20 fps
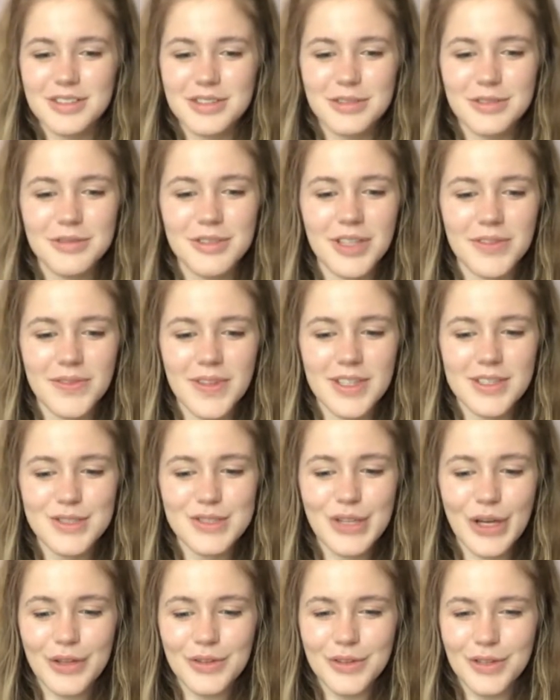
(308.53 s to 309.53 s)
to get
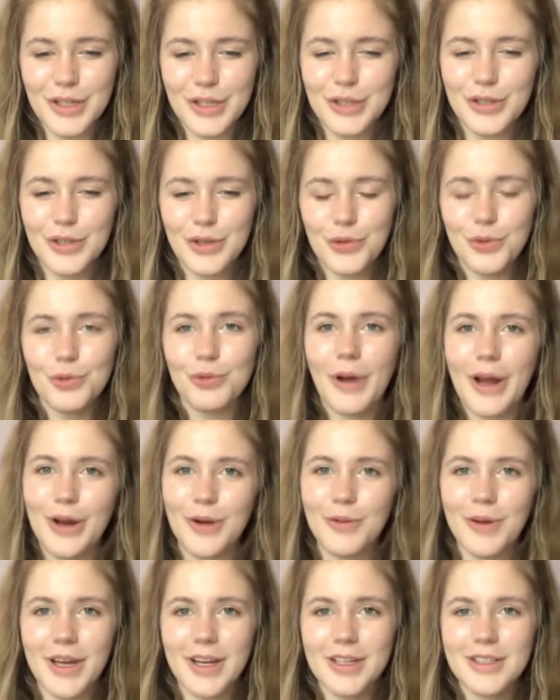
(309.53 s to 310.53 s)
things done like
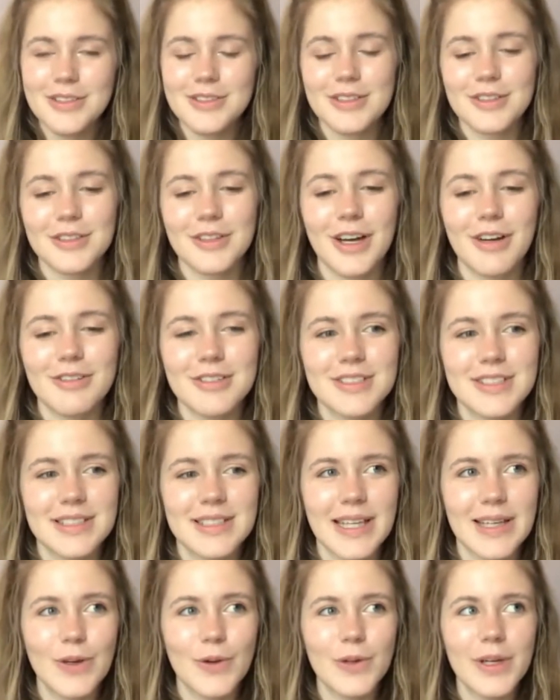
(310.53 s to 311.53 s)
right away, so I was
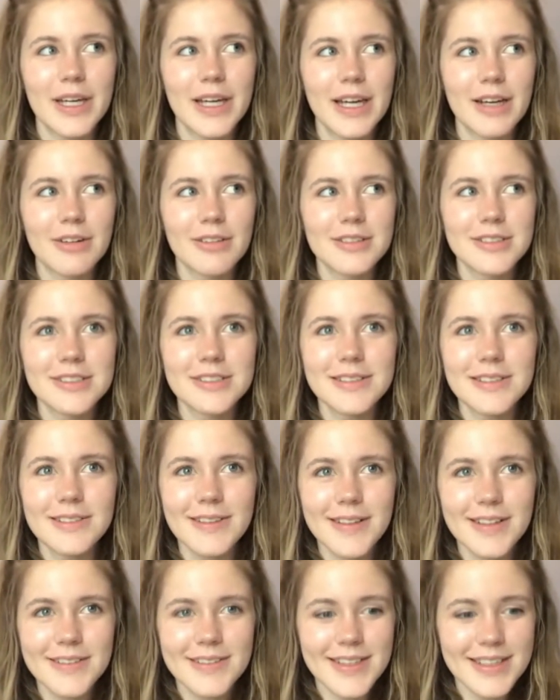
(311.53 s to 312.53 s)
just like, okay, I'll do it
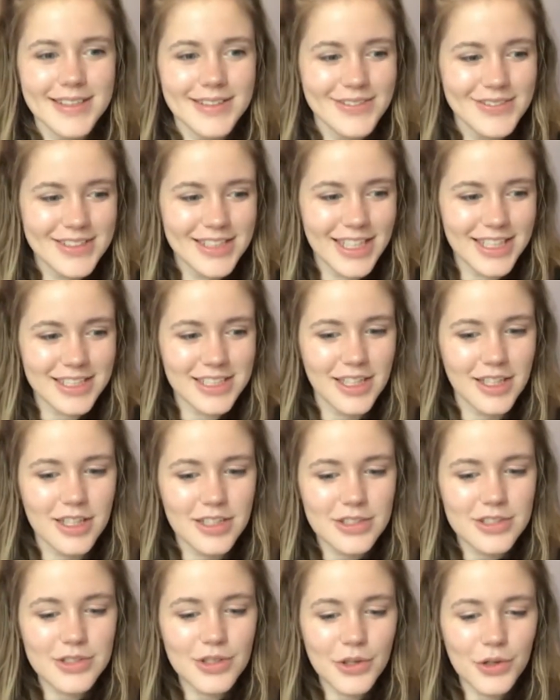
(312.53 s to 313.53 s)
right away. Oh my gosh.
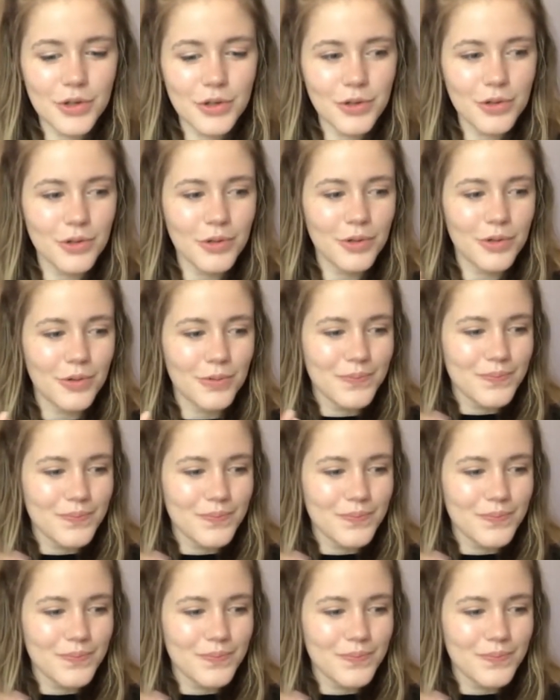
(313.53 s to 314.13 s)
So